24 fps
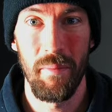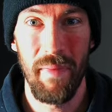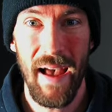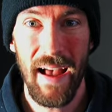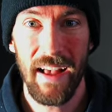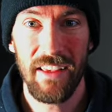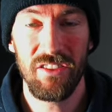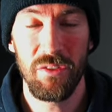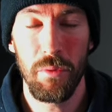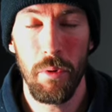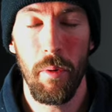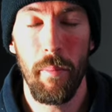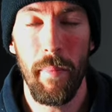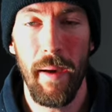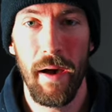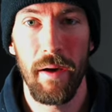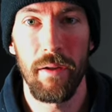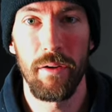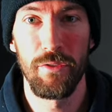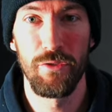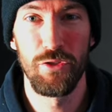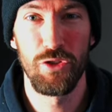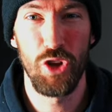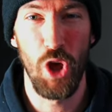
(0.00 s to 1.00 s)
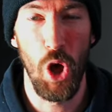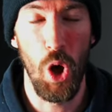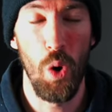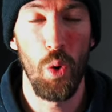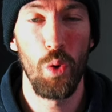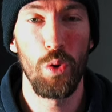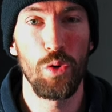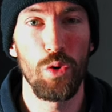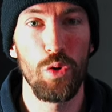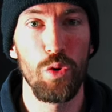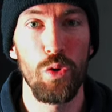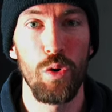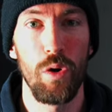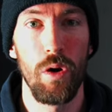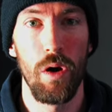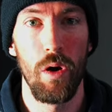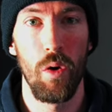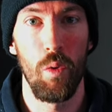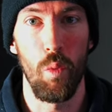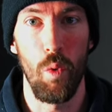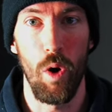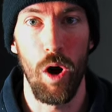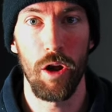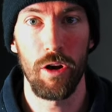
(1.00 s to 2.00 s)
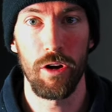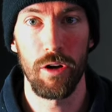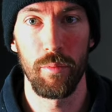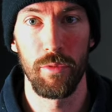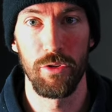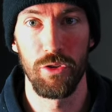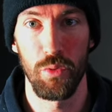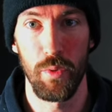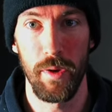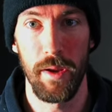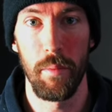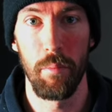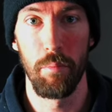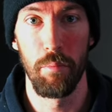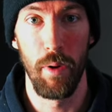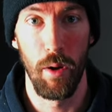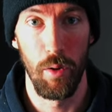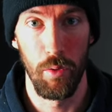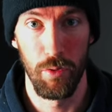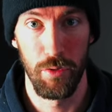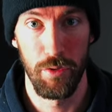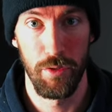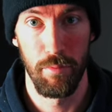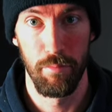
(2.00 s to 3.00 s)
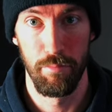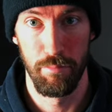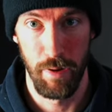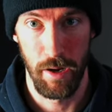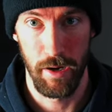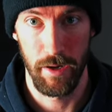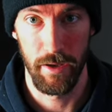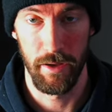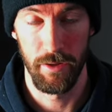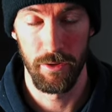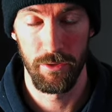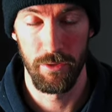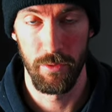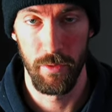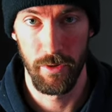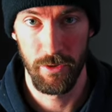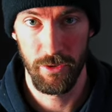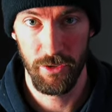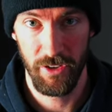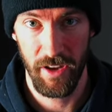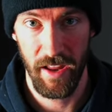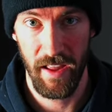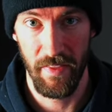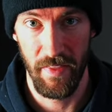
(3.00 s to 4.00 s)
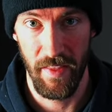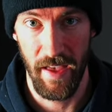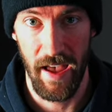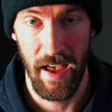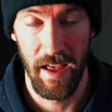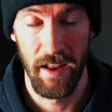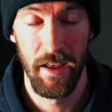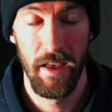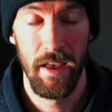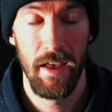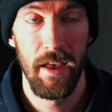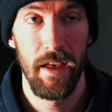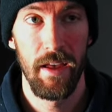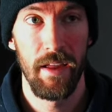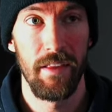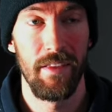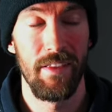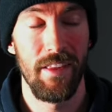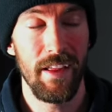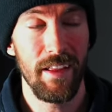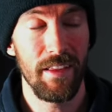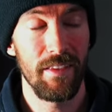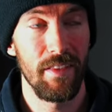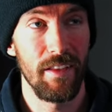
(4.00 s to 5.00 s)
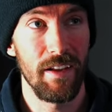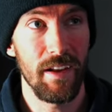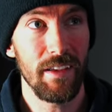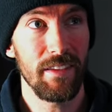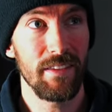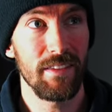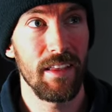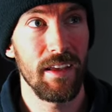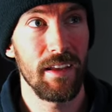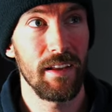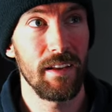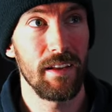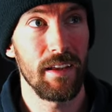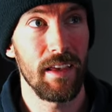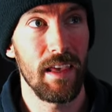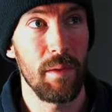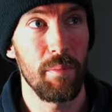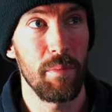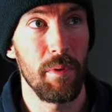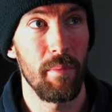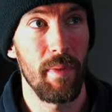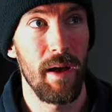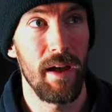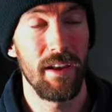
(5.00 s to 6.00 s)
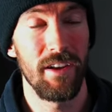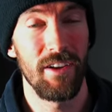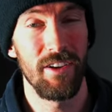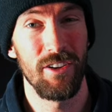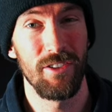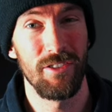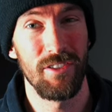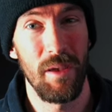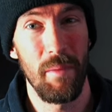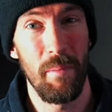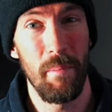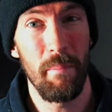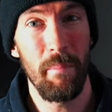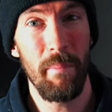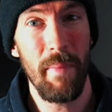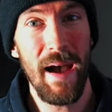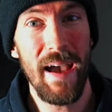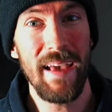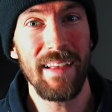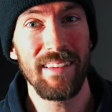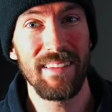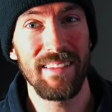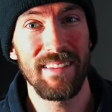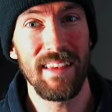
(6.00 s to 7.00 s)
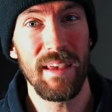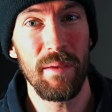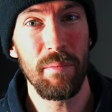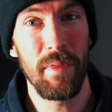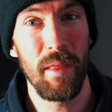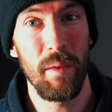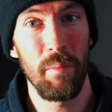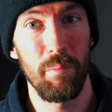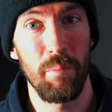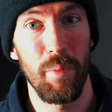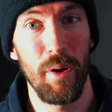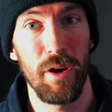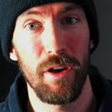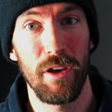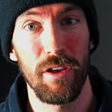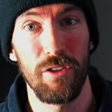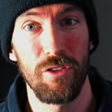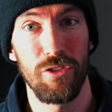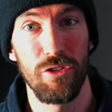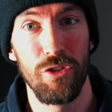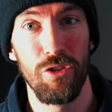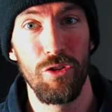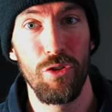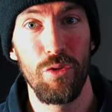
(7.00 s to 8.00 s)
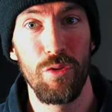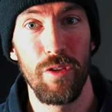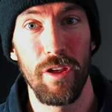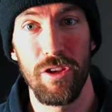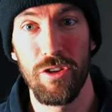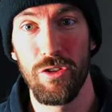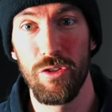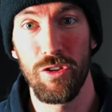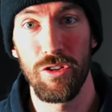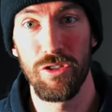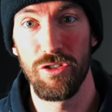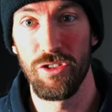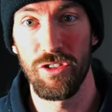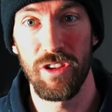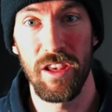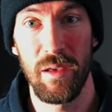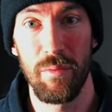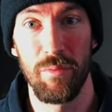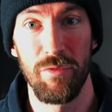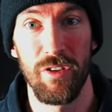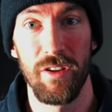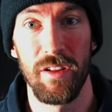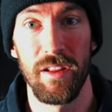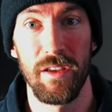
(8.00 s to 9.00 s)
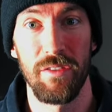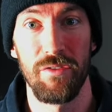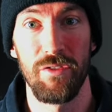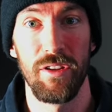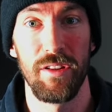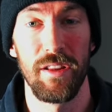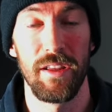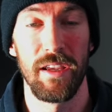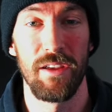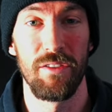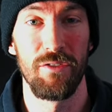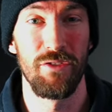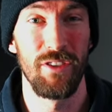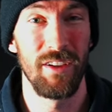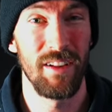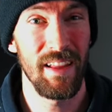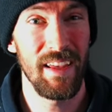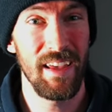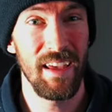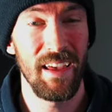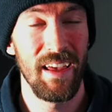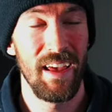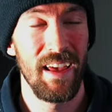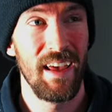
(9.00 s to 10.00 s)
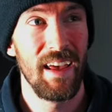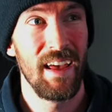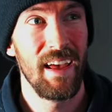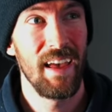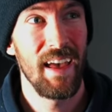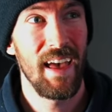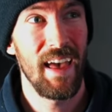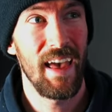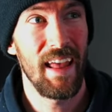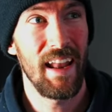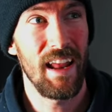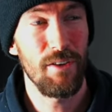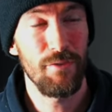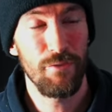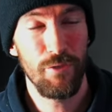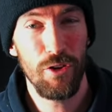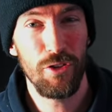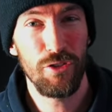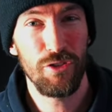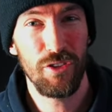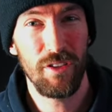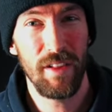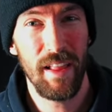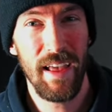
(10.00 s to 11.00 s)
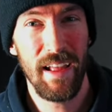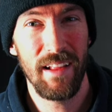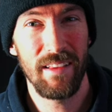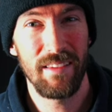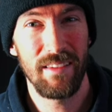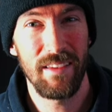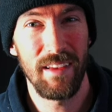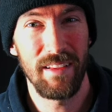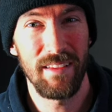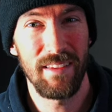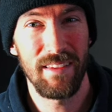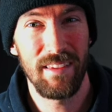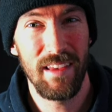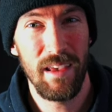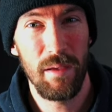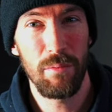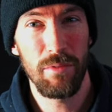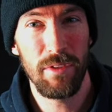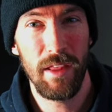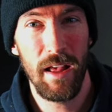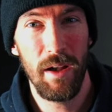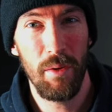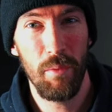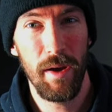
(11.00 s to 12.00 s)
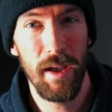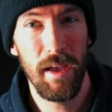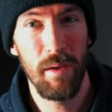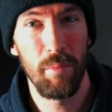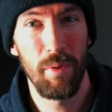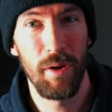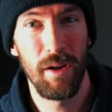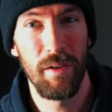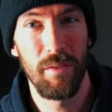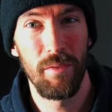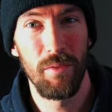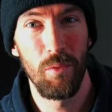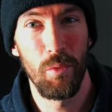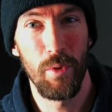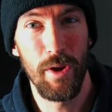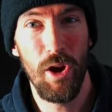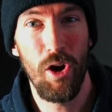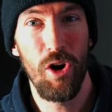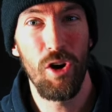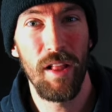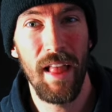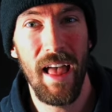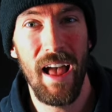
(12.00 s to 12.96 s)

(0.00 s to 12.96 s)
maximum amount of total water between both buckets. You understand that? The next thing to keep in mind here is it might seem that bucket two, that you could just keep filling and filling. And at first glance, it seems that way, but we all